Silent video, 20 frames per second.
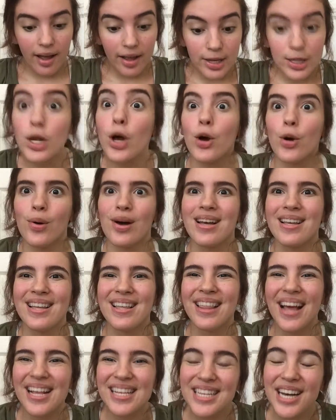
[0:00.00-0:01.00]
So
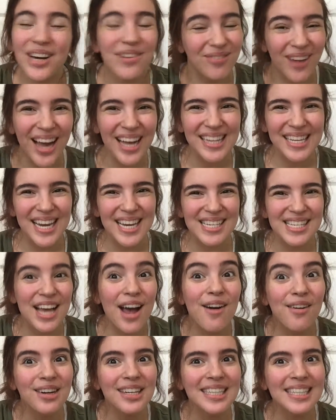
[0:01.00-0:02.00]
that's how my day's
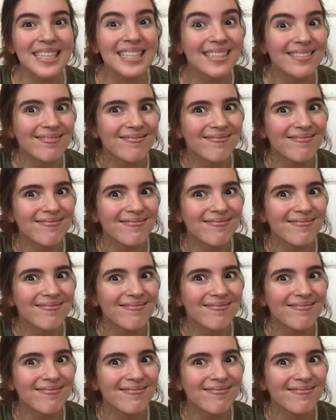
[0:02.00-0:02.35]
going.